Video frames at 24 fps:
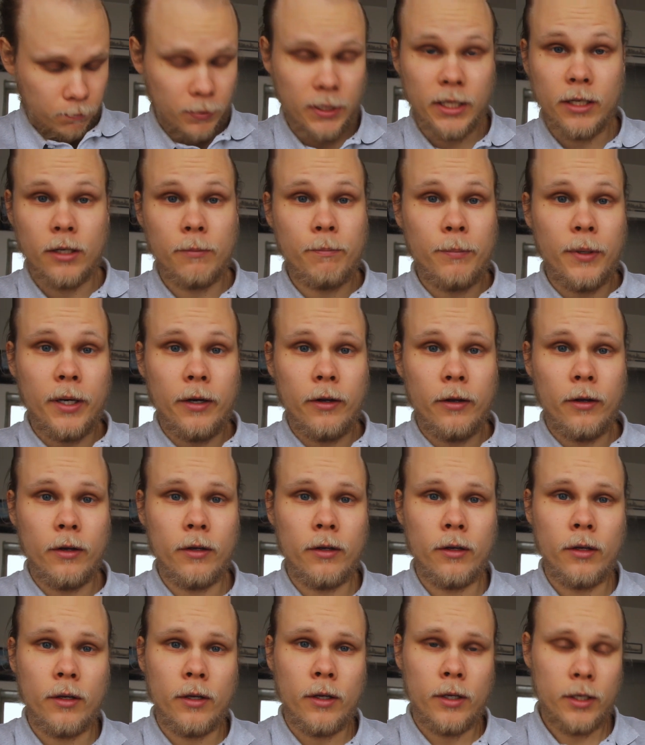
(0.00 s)
peanut
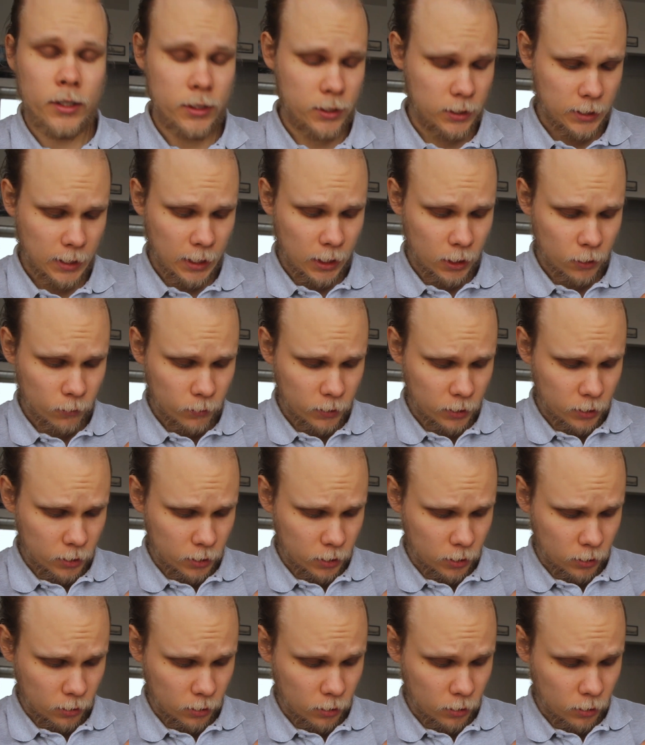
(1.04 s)
butter sandwich